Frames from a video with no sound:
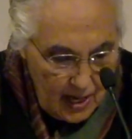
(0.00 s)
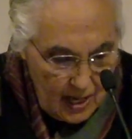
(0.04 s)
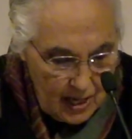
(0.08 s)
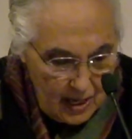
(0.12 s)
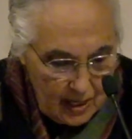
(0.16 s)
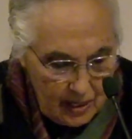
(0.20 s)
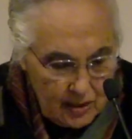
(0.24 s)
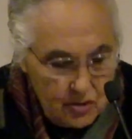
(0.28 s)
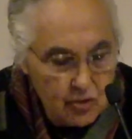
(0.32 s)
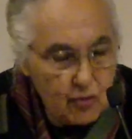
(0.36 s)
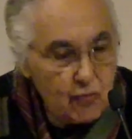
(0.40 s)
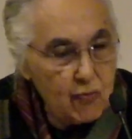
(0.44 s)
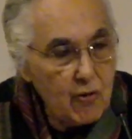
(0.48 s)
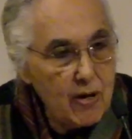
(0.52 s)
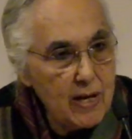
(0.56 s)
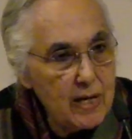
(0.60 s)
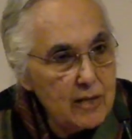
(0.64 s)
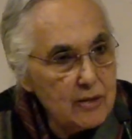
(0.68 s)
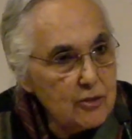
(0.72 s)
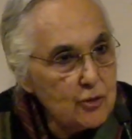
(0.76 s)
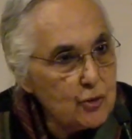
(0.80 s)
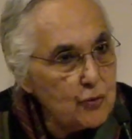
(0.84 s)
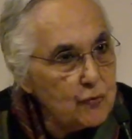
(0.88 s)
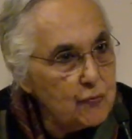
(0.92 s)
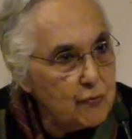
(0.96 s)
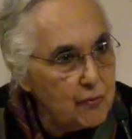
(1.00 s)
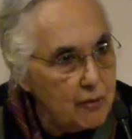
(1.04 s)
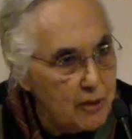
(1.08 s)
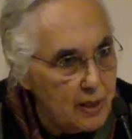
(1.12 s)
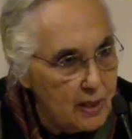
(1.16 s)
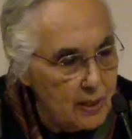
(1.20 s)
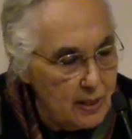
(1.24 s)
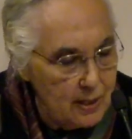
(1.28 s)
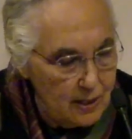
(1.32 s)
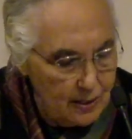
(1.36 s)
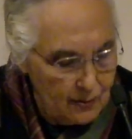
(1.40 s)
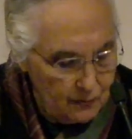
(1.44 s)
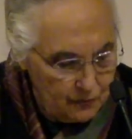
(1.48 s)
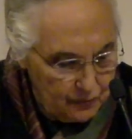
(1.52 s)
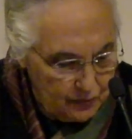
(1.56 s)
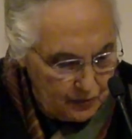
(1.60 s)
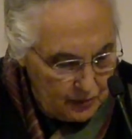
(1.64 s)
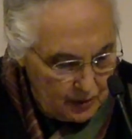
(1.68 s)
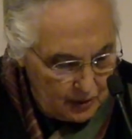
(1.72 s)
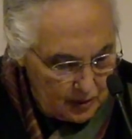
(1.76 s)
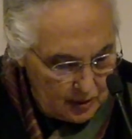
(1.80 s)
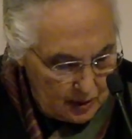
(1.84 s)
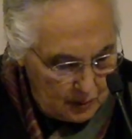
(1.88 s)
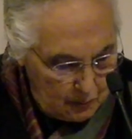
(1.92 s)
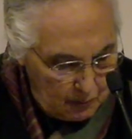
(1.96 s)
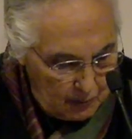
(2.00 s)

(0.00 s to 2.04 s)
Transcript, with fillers: His range of reading for this